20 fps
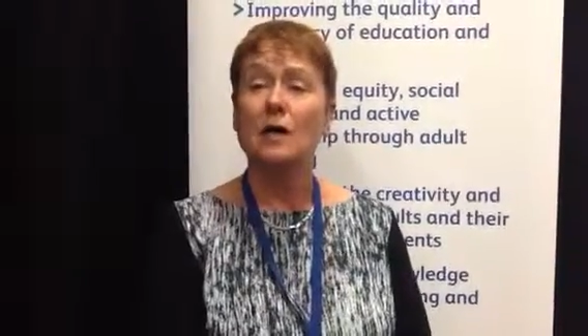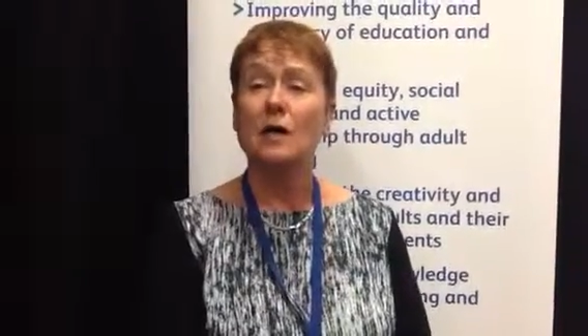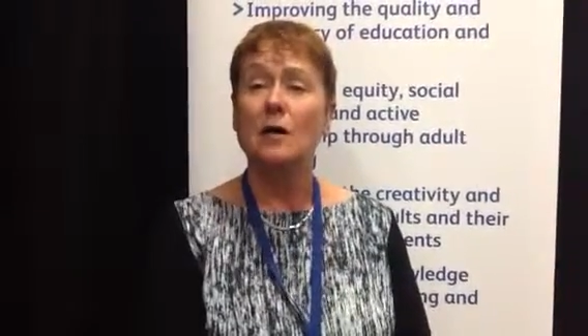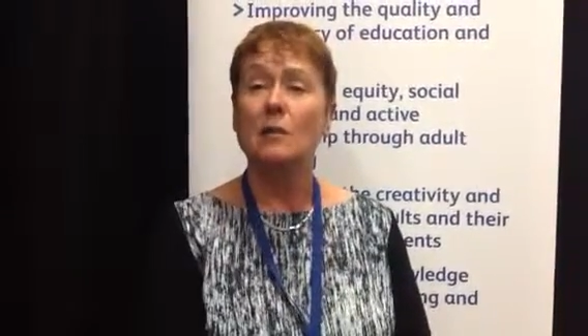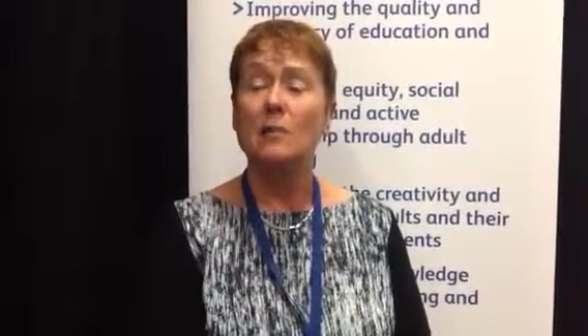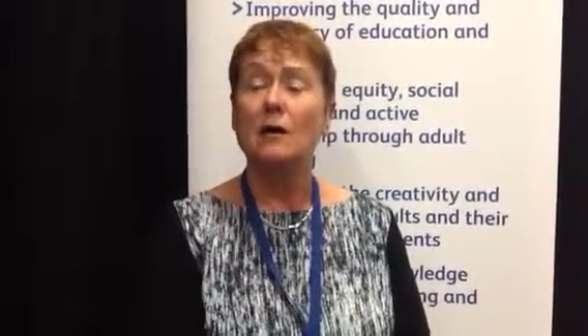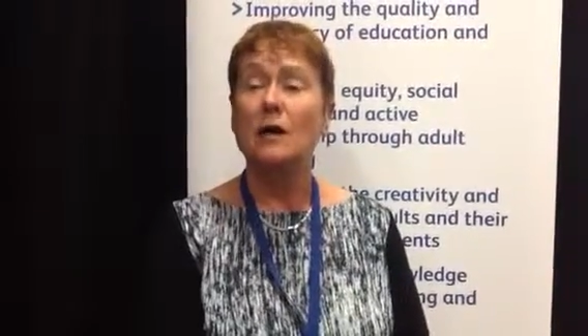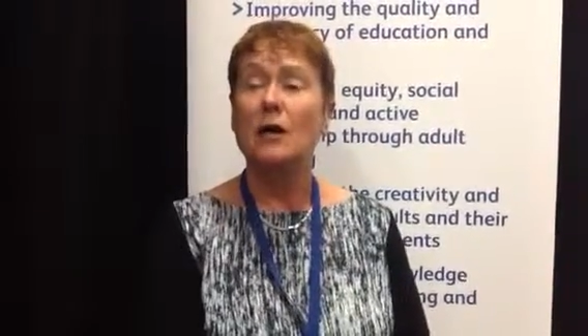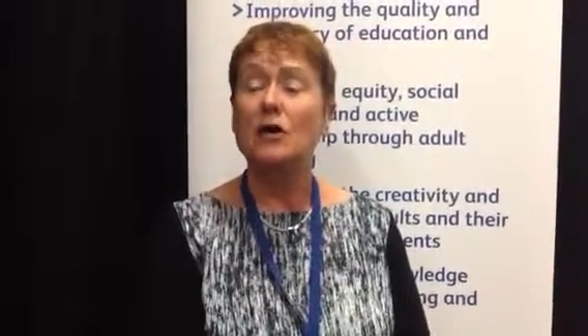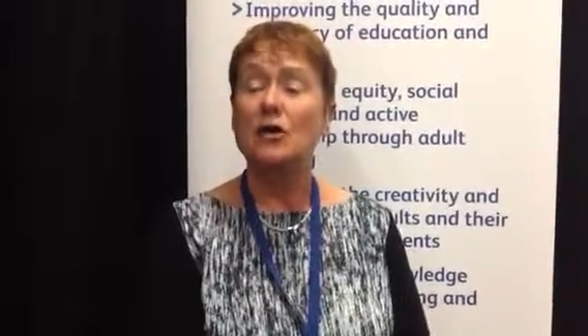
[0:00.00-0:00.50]

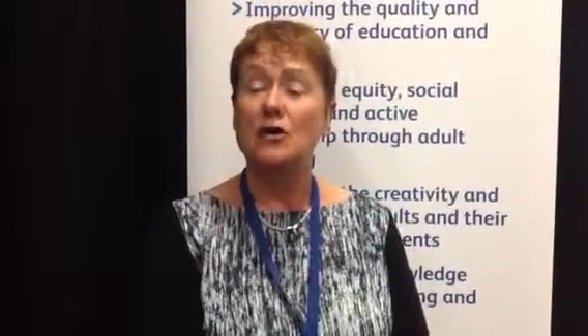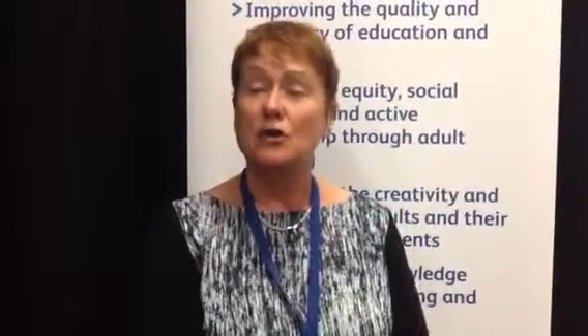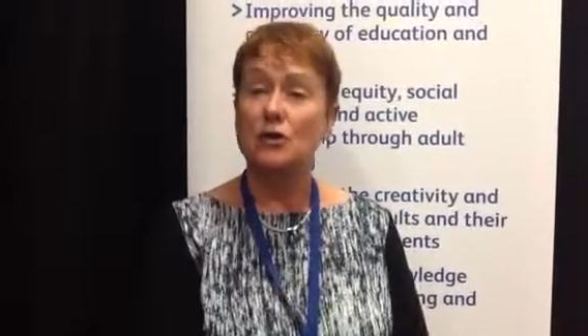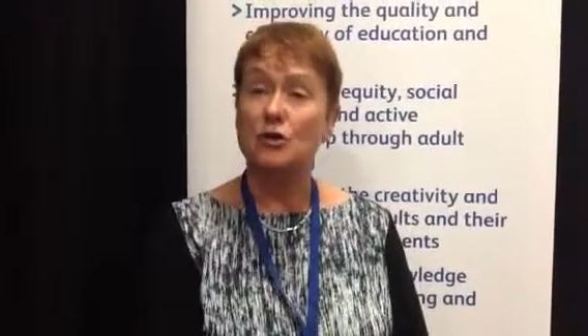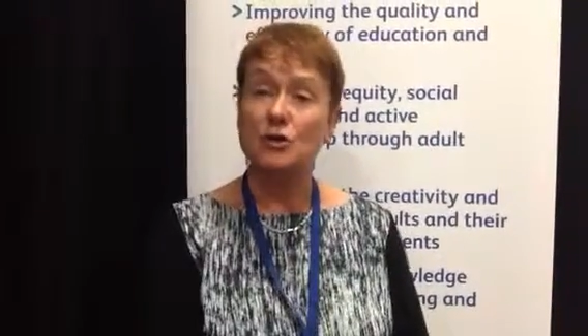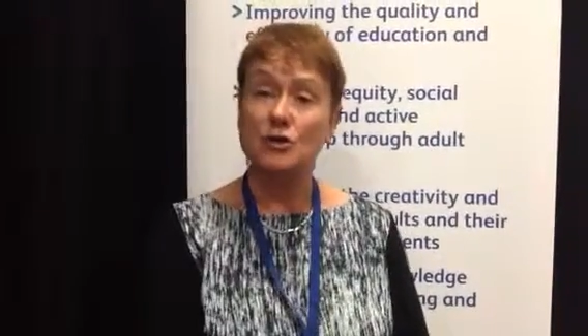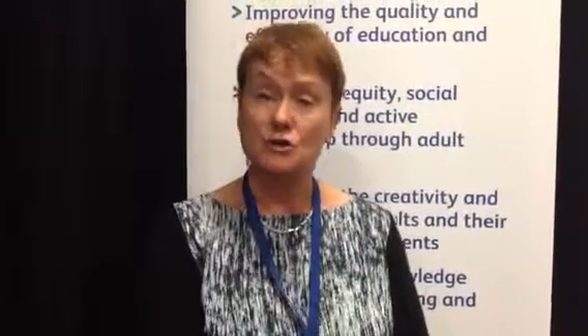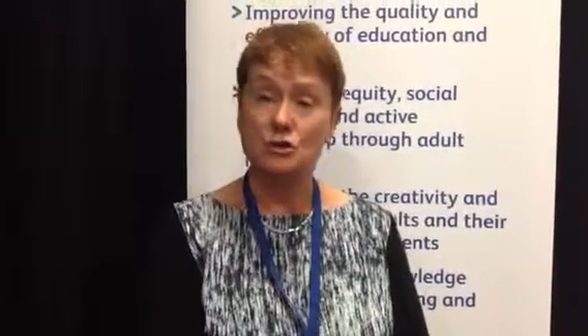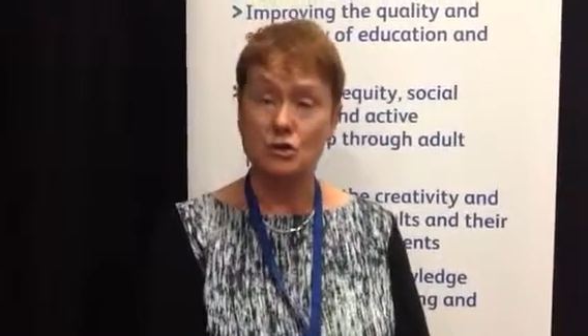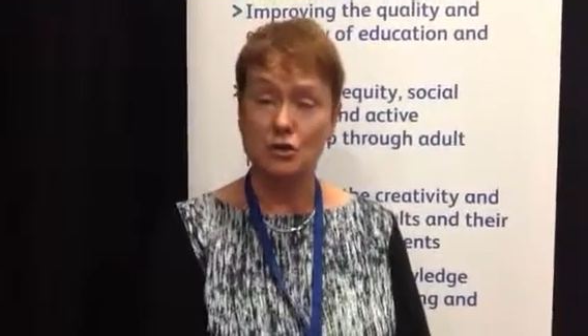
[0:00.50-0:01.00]
about an
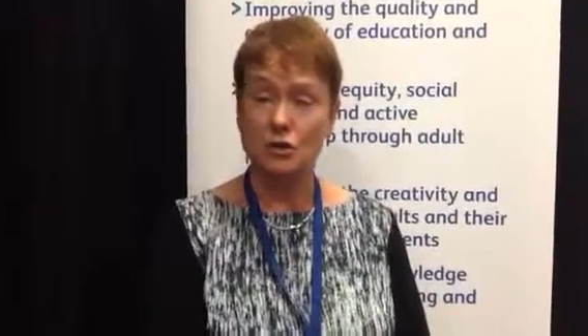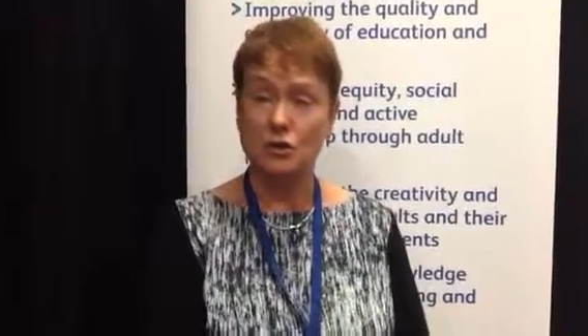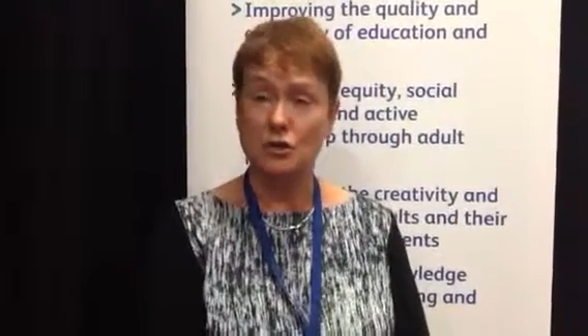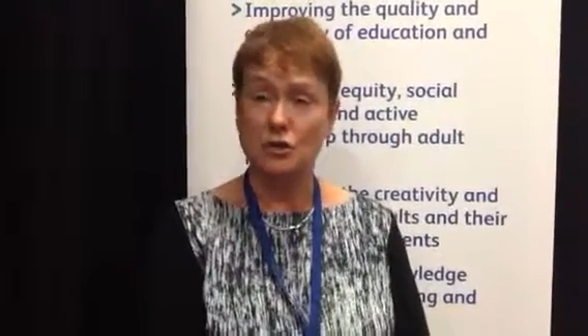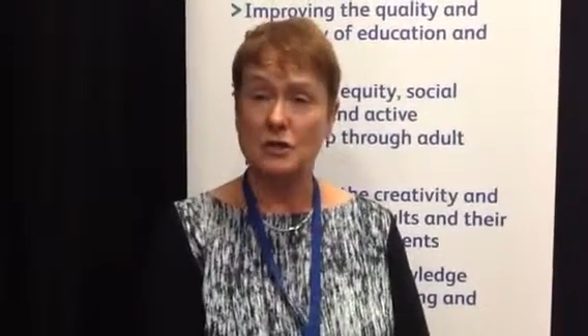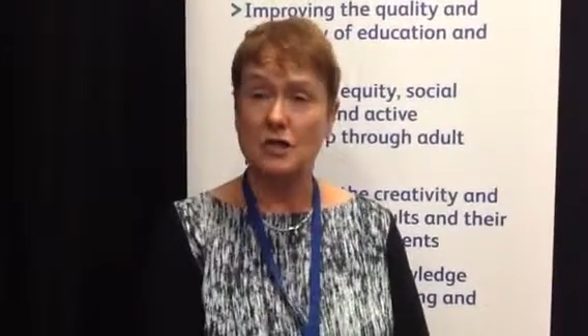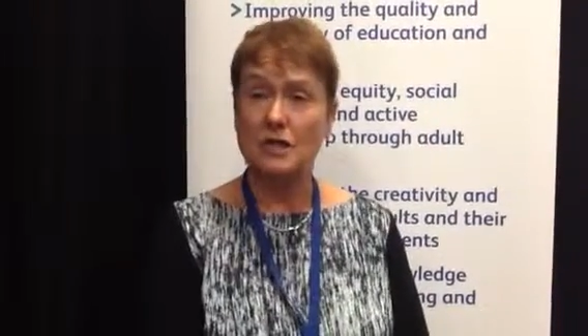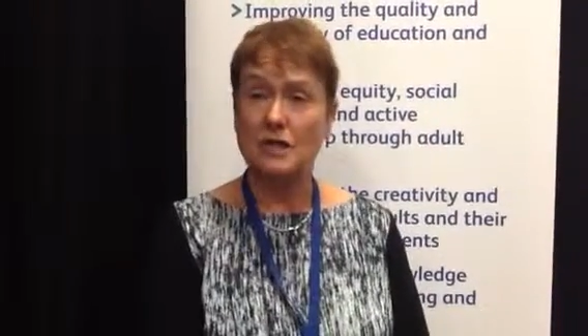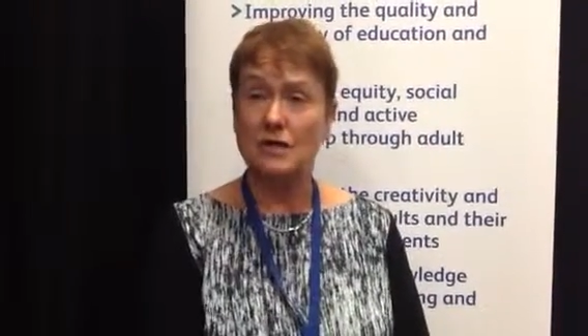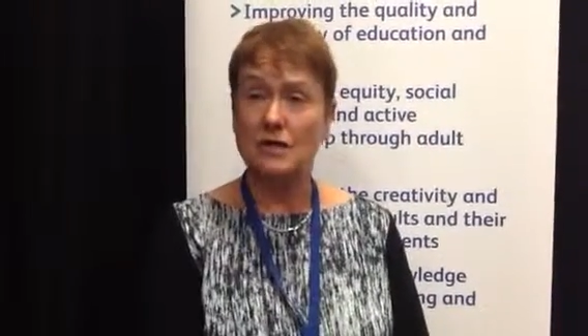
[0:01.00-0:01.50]

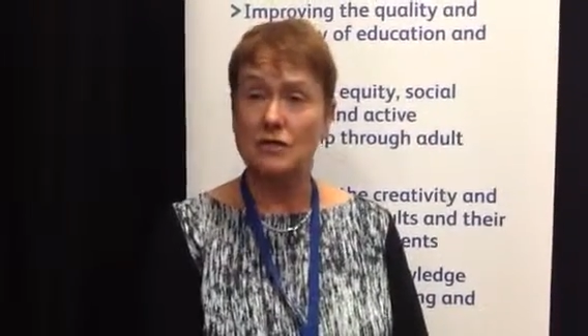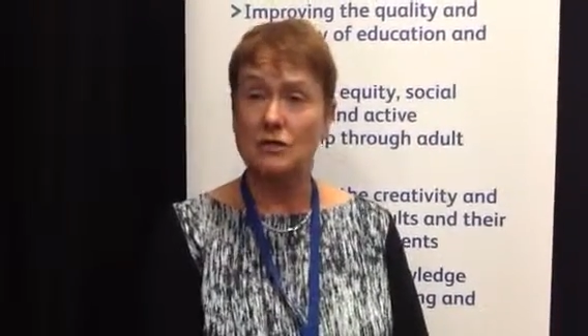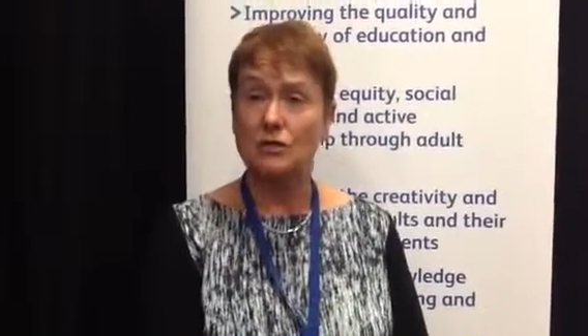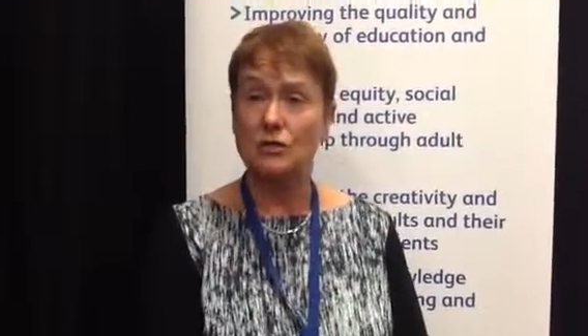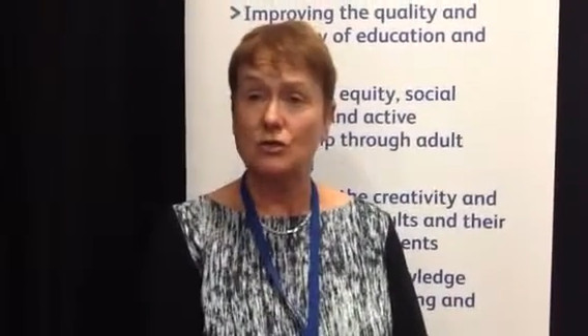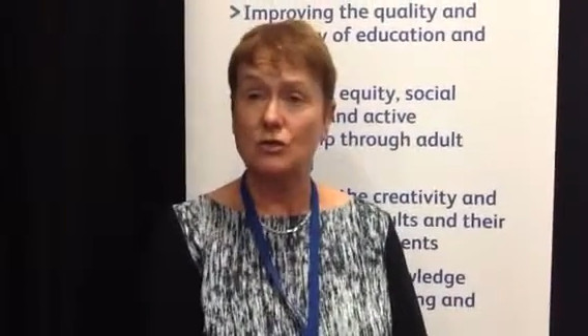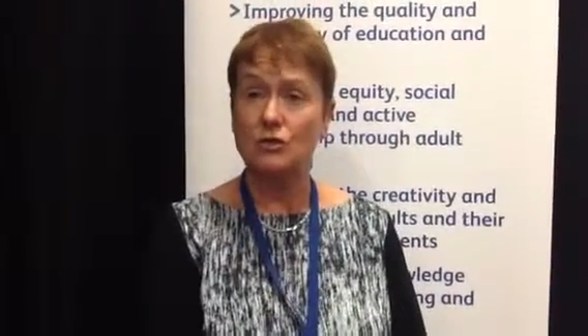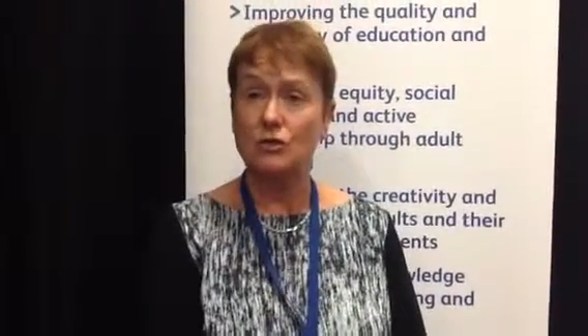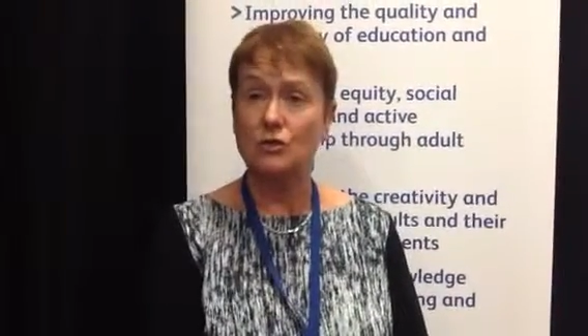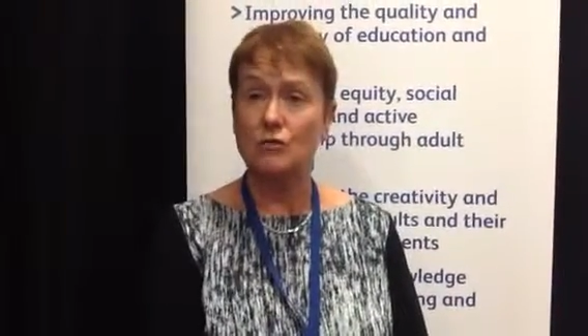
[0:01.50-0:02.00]
urgent need
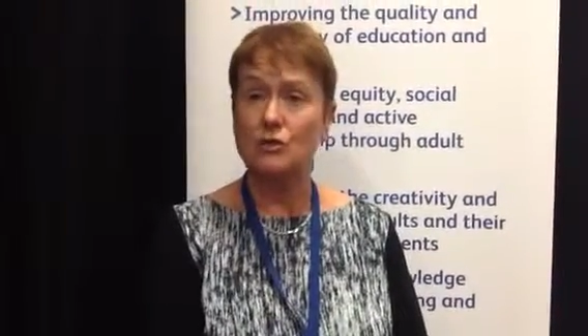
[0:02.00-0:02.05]
to